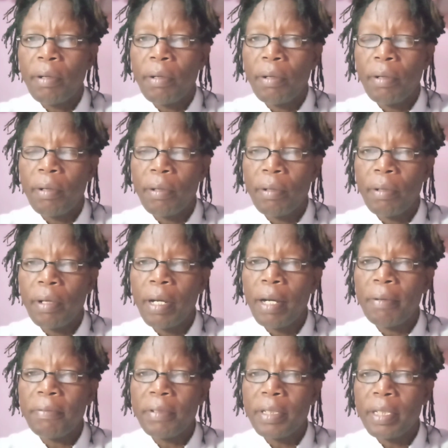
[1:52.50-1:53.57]
or
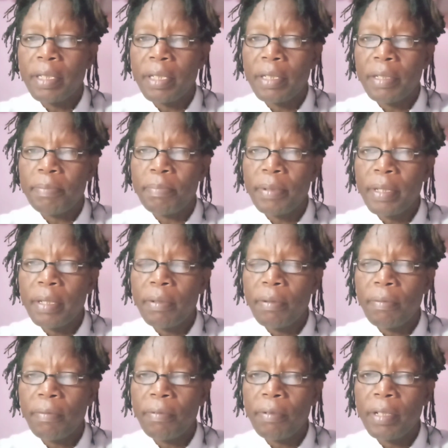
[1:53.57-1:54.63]
half integer spin or
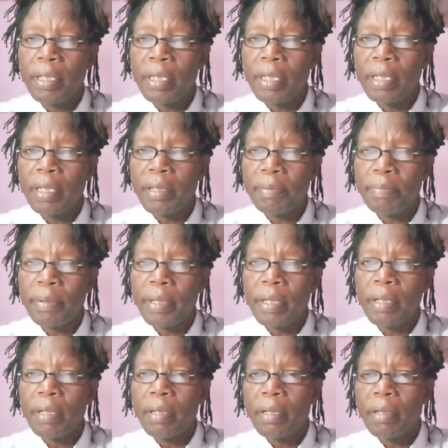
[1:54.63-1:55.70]
full integer
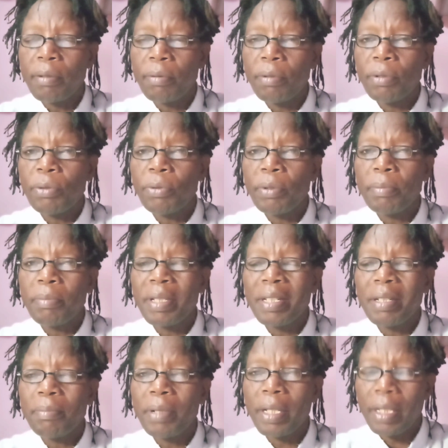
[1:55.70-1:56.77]
spin, what do we mean
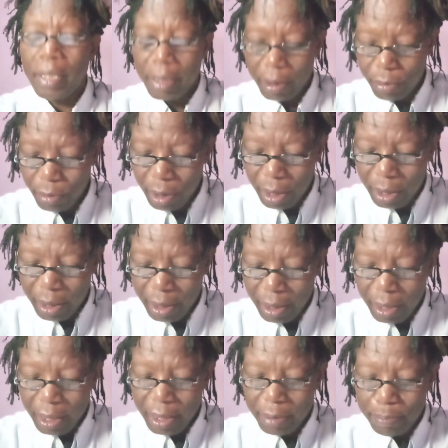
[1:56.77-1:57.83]
by the word
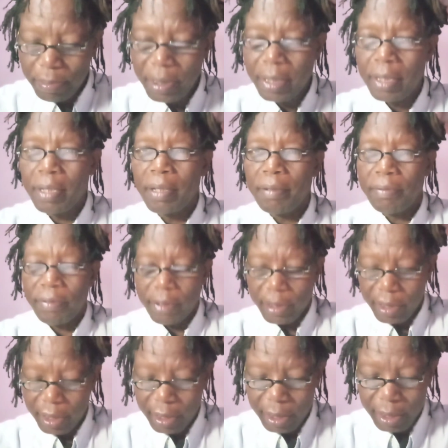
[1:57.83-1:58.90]
spin in
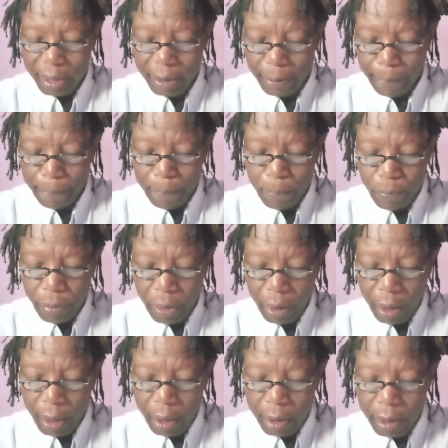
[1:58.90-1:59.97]
physics?
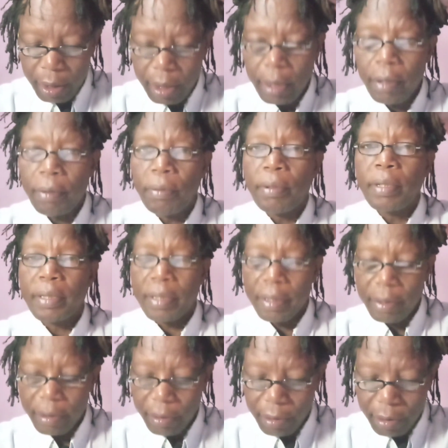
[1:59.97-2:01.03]
Now, it's
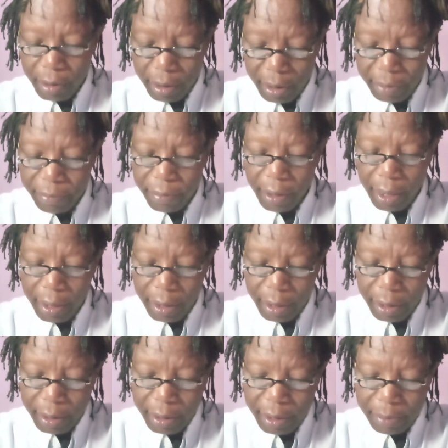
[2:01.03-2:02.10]
defined
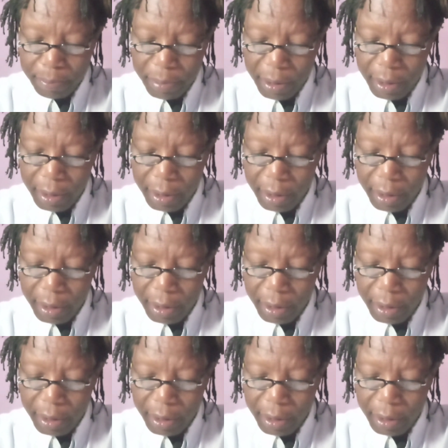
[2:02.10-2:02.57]
as spin